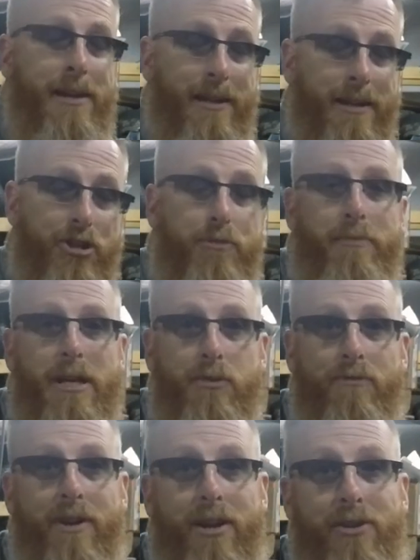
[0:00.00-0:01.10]
It just means
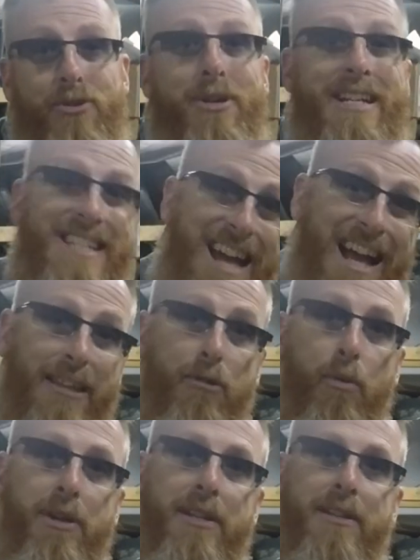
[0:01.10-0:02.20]
we've got to do exactly
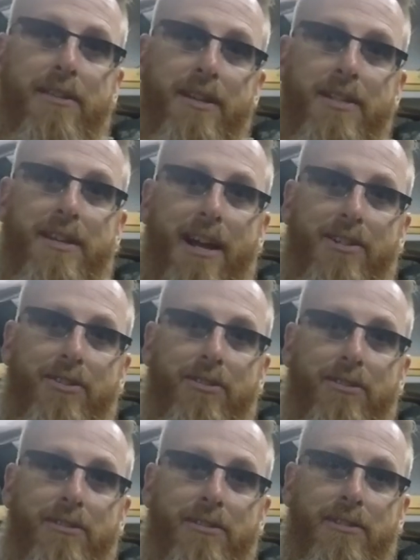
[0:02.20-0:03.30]
what we did to this
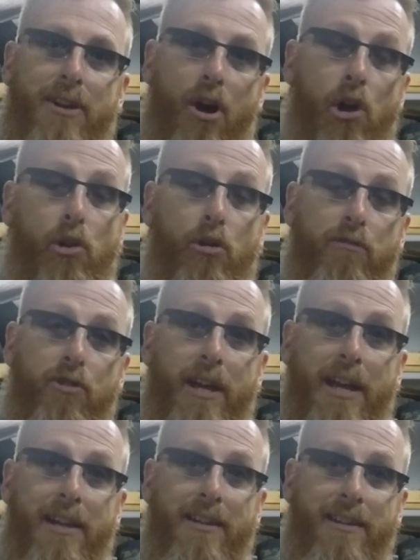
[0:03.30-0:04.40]
axle all over
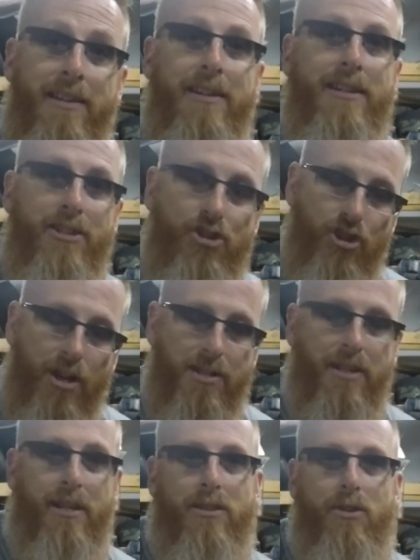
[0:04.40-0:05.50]
again just
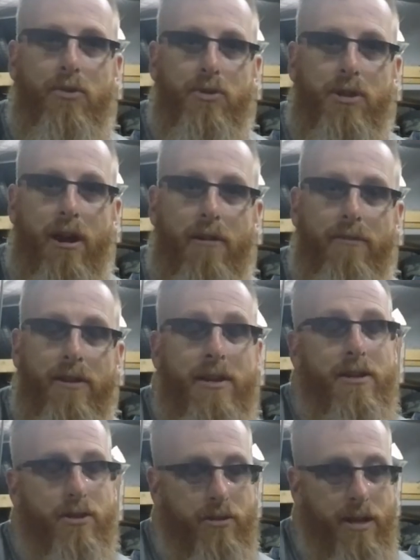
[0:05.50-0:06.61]
to get those off.
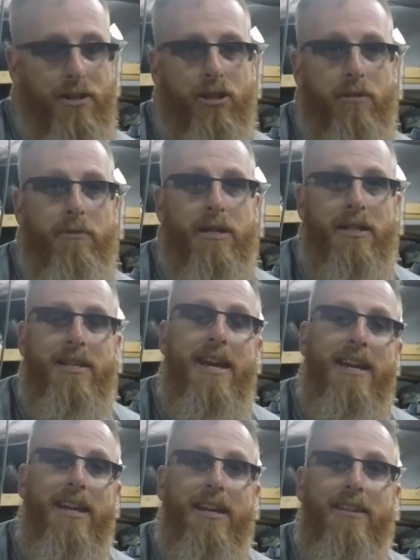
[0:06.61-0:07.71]
So that's going to mean
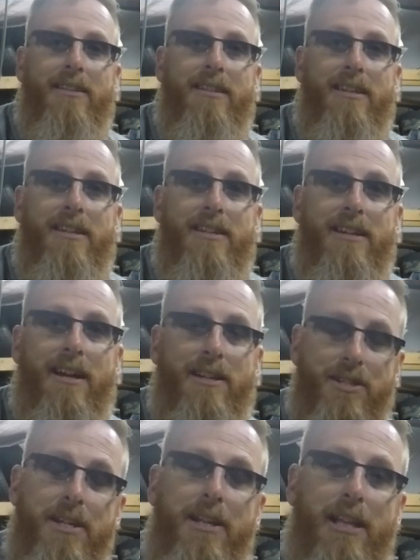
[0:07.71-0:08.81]
taking the
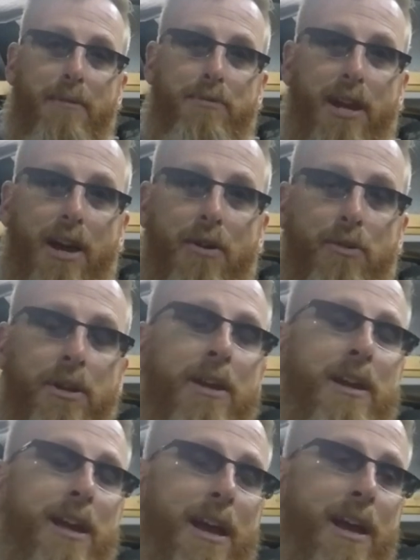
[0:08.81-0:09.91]
C-clips out
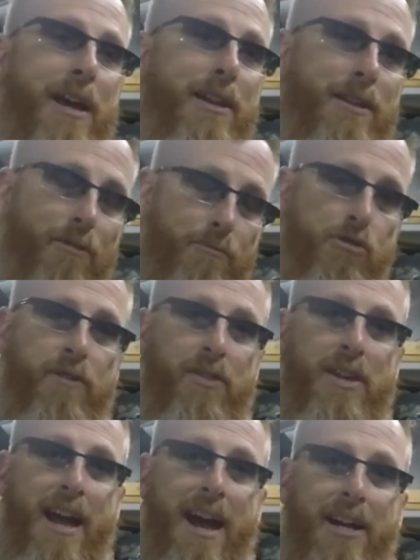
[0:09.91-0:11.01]
and removing
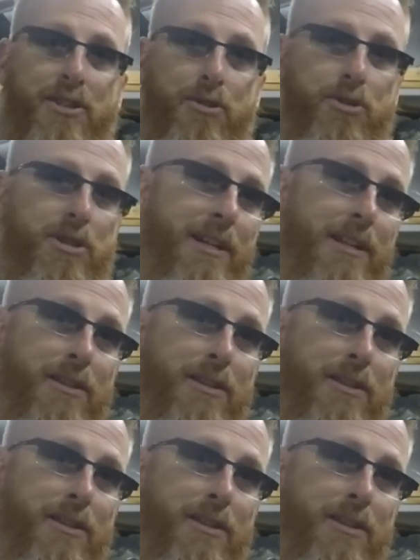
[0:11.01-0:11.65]
the axles and getting